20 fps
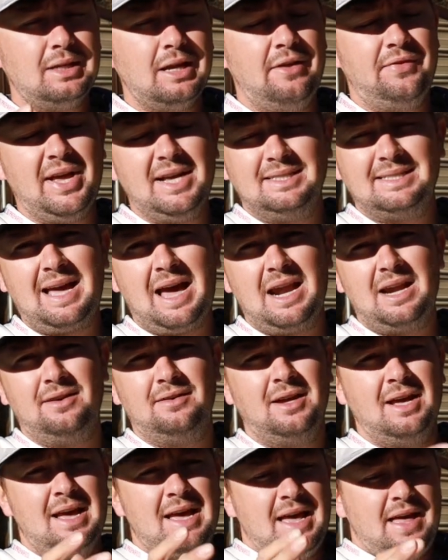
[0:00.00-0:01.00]
And that's kind
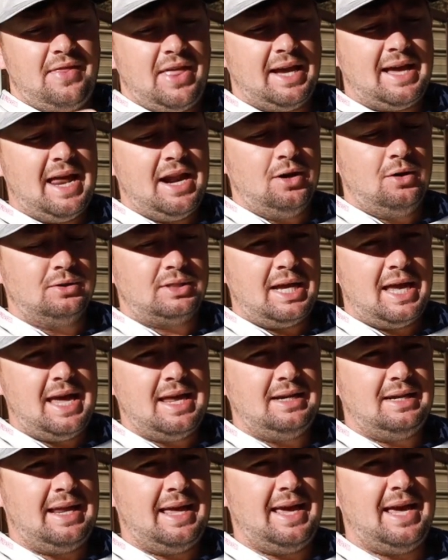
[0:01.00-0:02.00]
of, that kind of goes
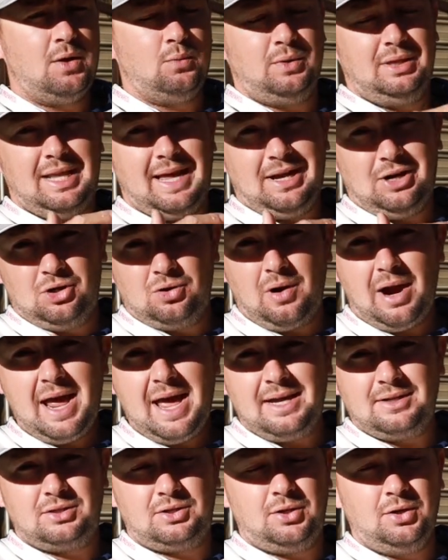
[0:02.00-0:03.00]
hand in hand with like
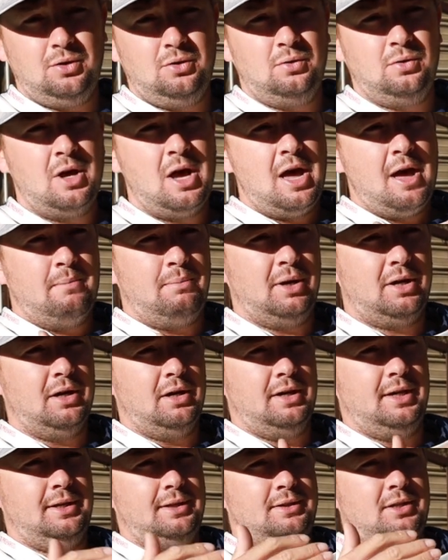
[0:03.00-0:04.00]
grass too,
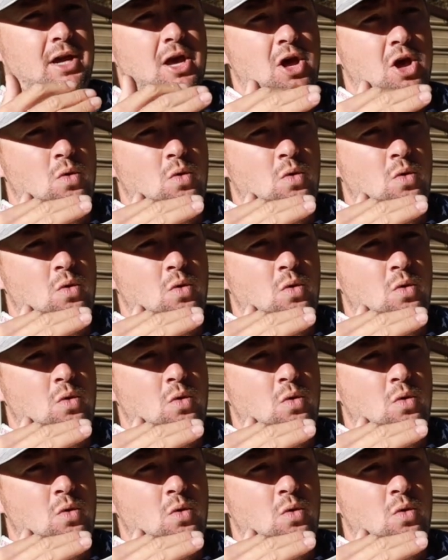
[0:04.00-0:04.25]
because